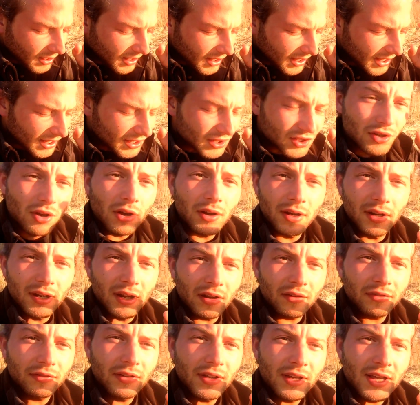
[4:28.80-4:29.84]
is good
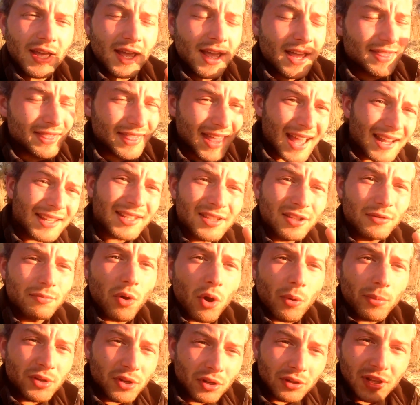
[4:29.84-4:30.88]
enough. That's the
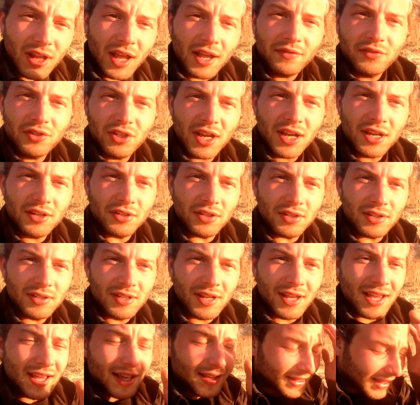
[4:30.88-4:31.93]
moment your life changes.
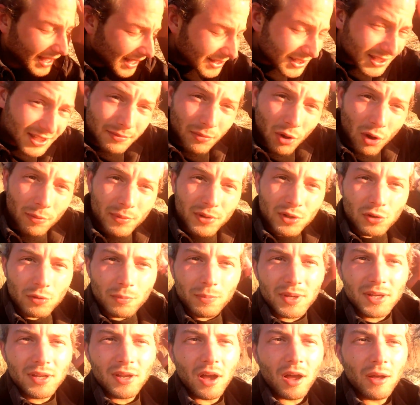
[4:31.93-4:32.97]
That's the moment you
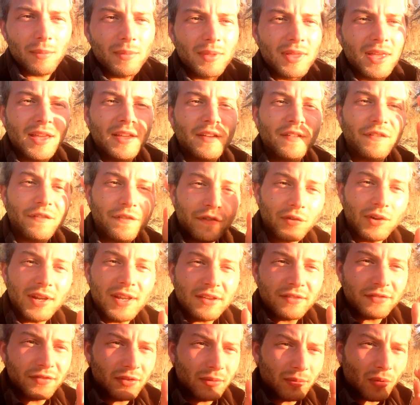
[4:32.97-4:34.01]
become
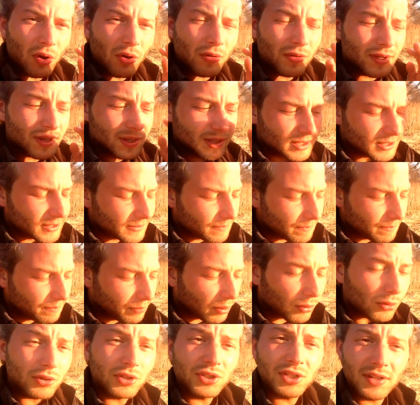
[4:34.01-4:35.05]
free from all this
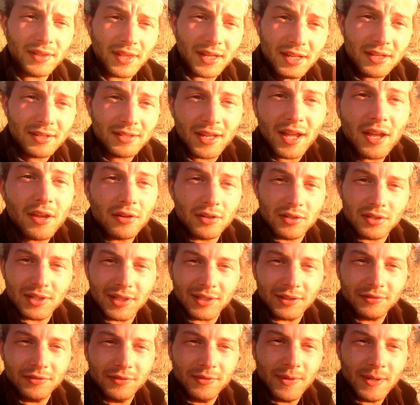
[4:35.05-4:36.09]
bullshit that you tell
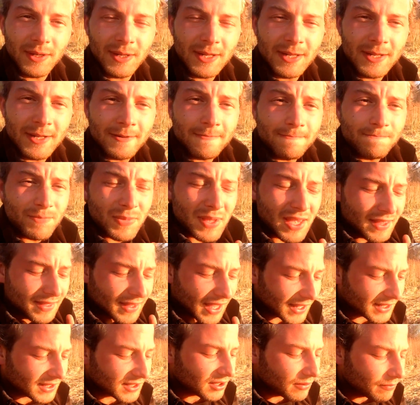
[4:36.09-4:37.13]
yourself.
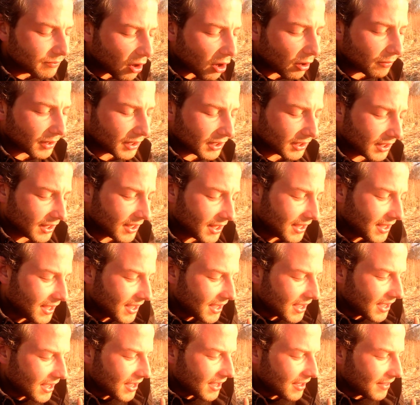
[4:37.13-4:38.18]
That's the moment
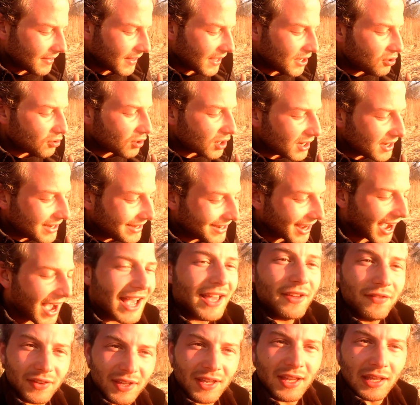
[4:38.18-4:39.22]
that you can
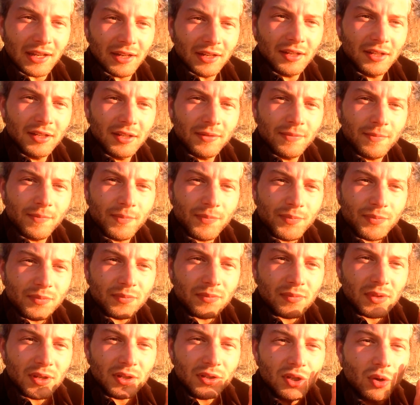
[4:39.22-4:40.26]
dive in
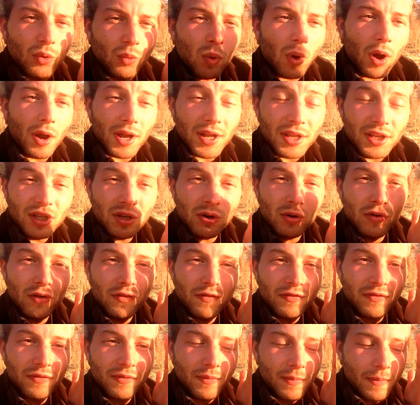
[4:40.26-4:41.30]
to what
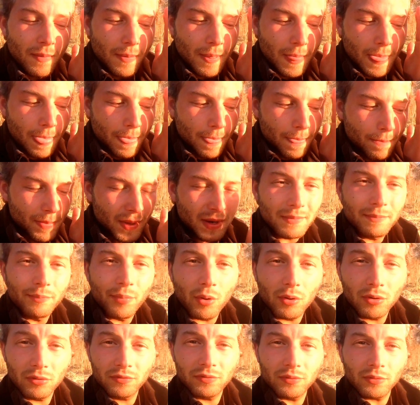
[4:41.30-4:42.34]
you've been
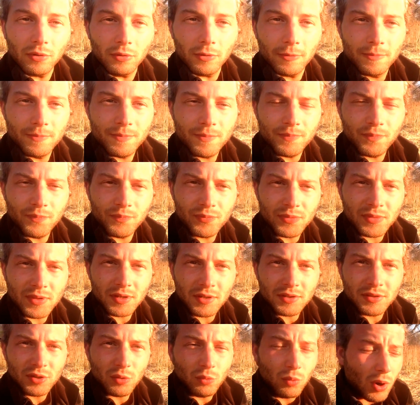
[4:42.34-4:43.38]
born for,
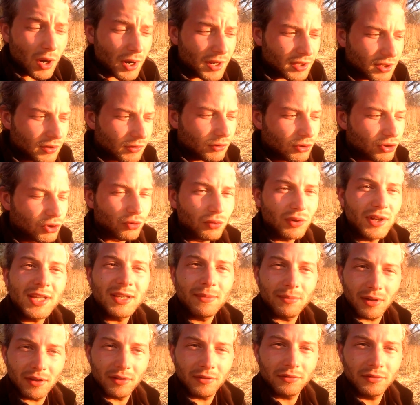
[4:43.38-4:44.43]
to what you
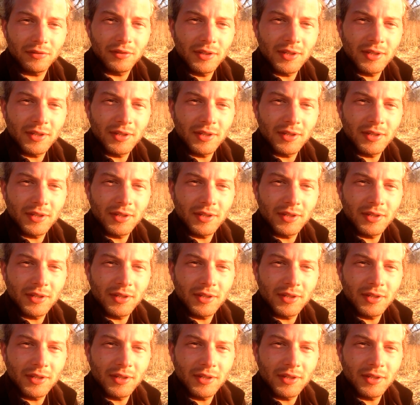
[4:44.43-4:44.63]
dream of,